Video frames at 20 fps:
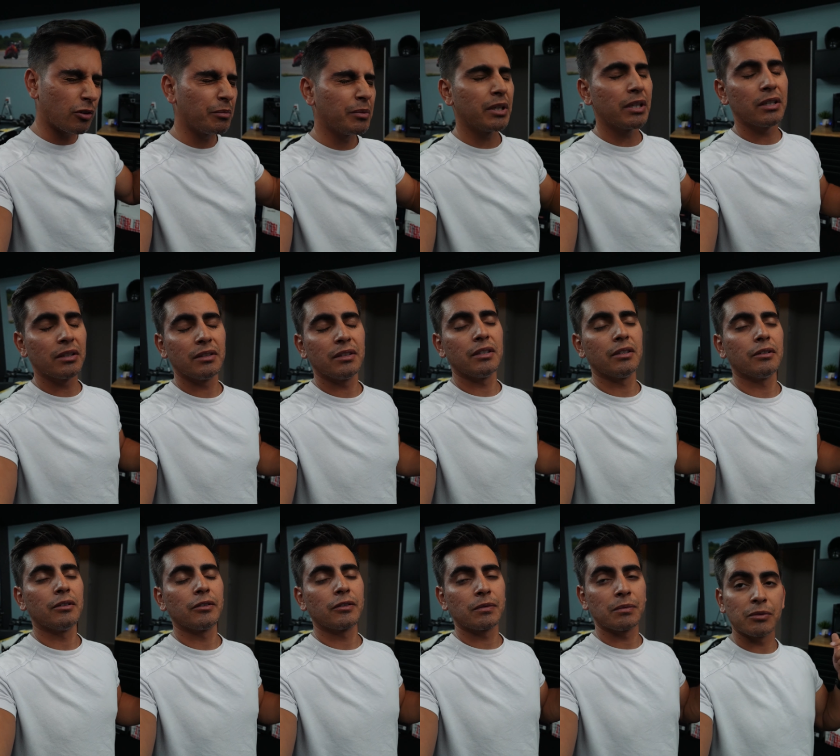many good
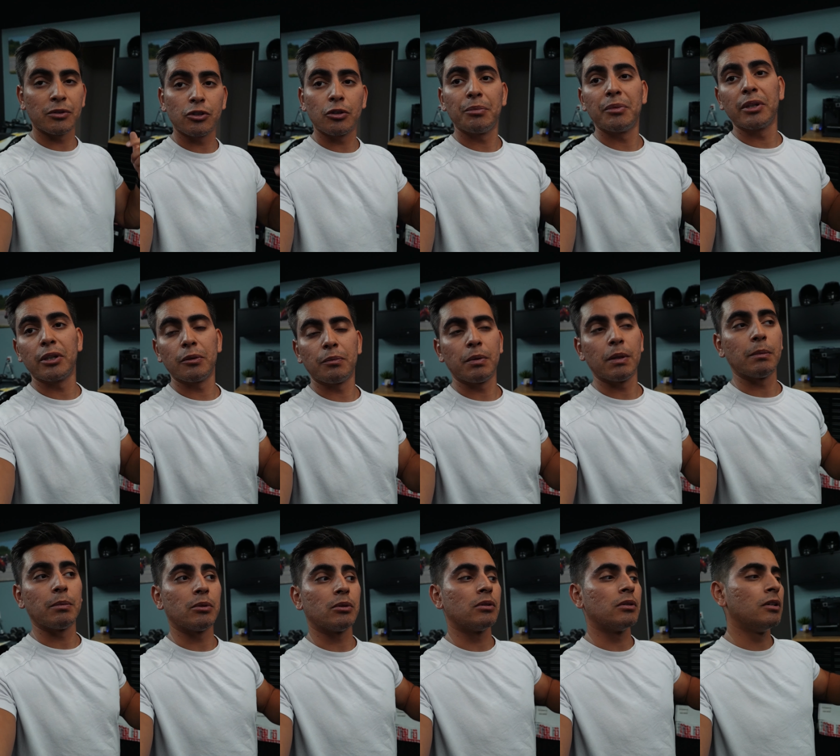deals from so many good
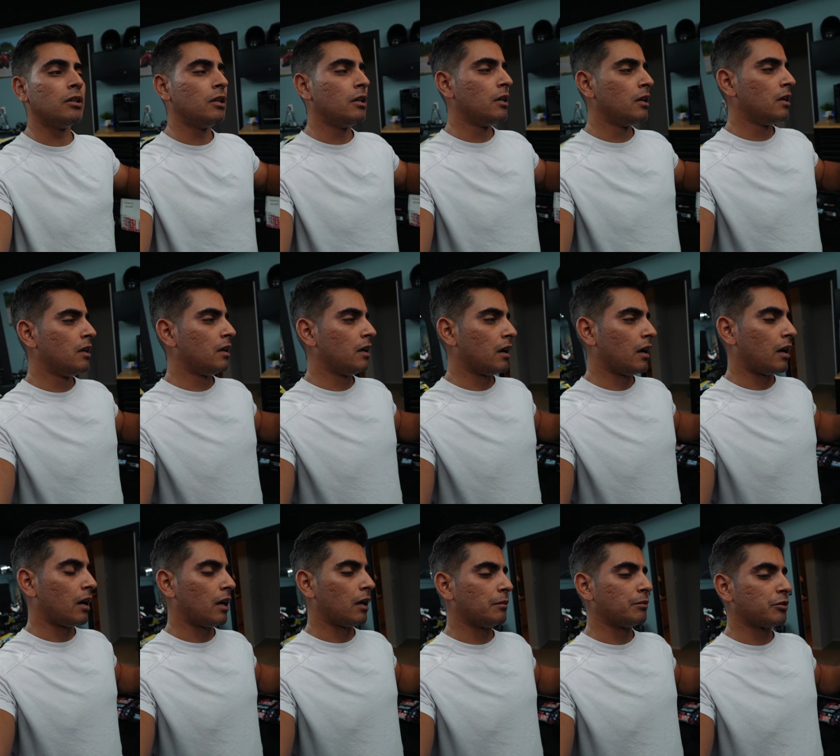people.
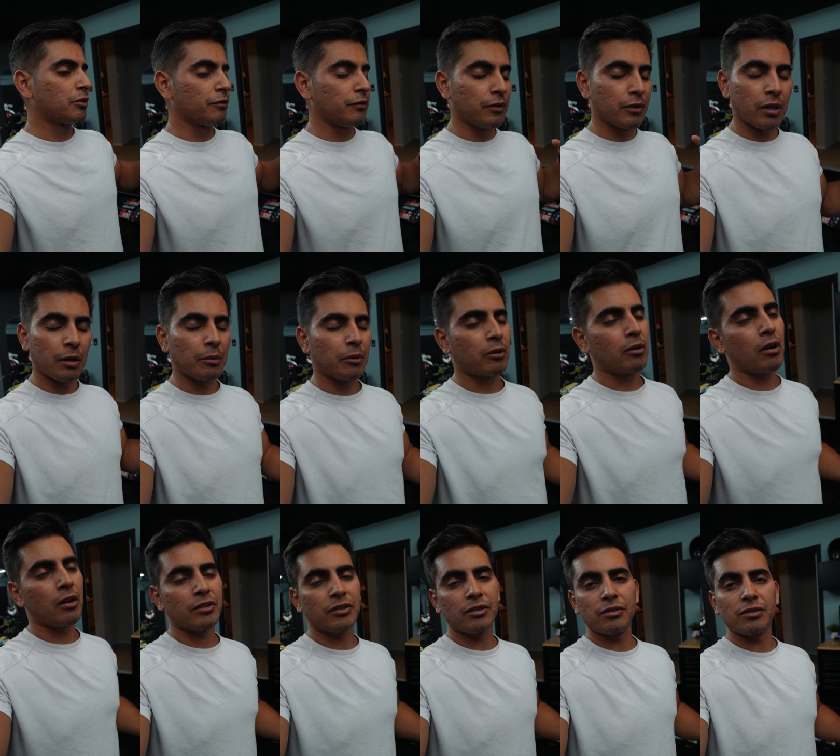So if you come
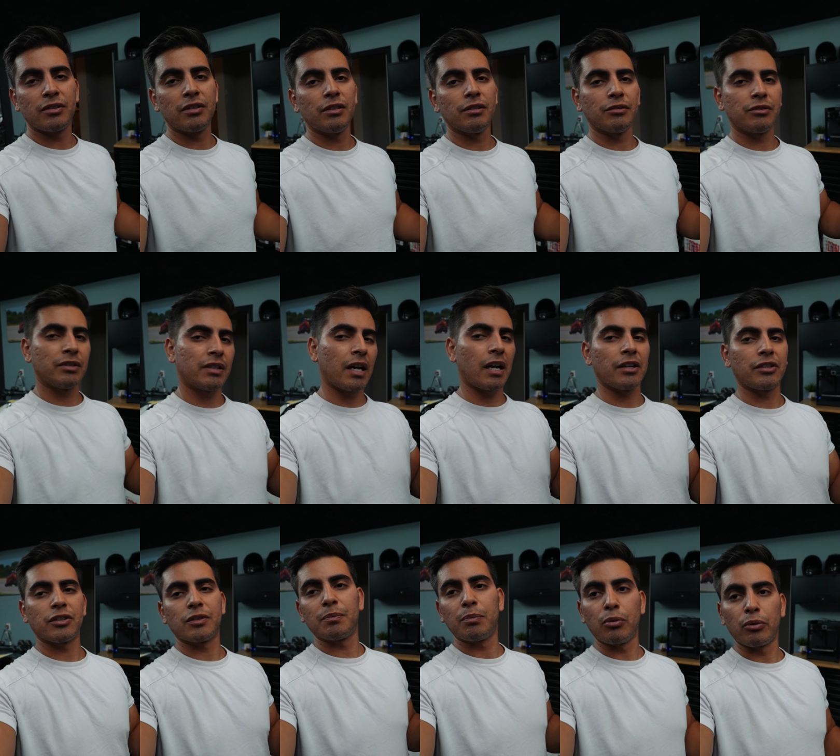across those deals, you gotta
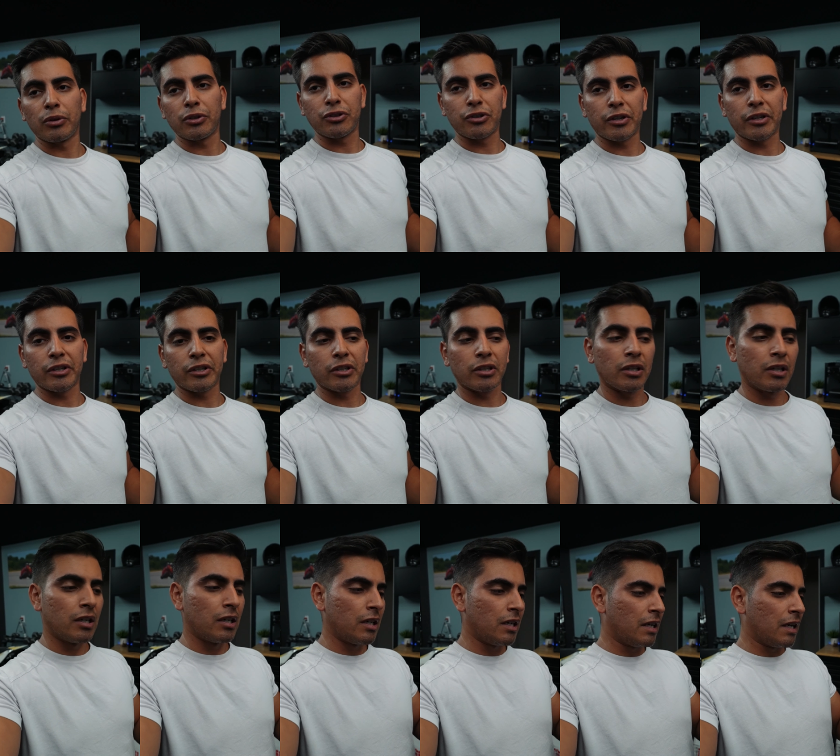just pull the trigger.
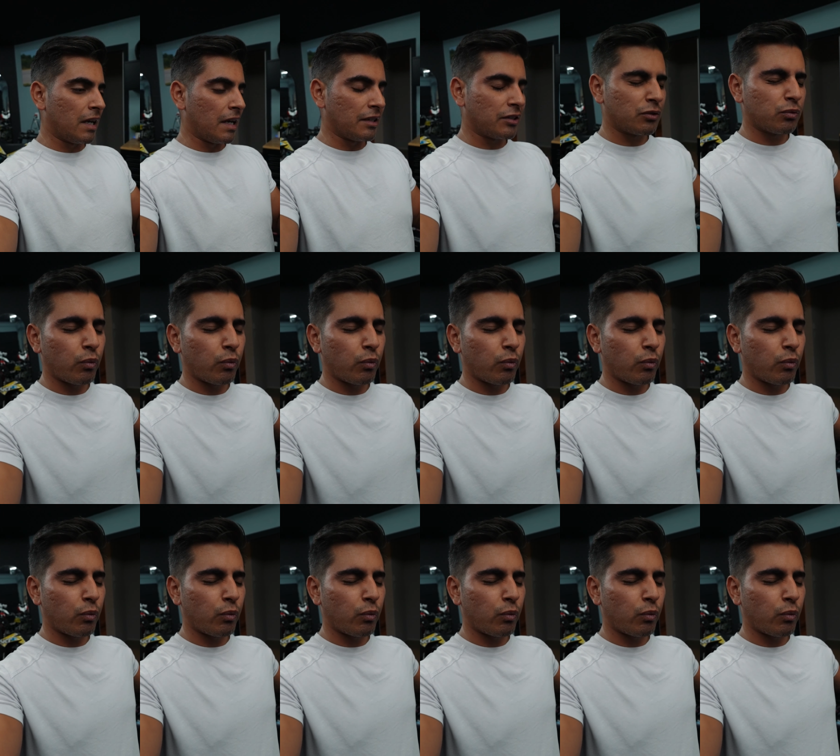It's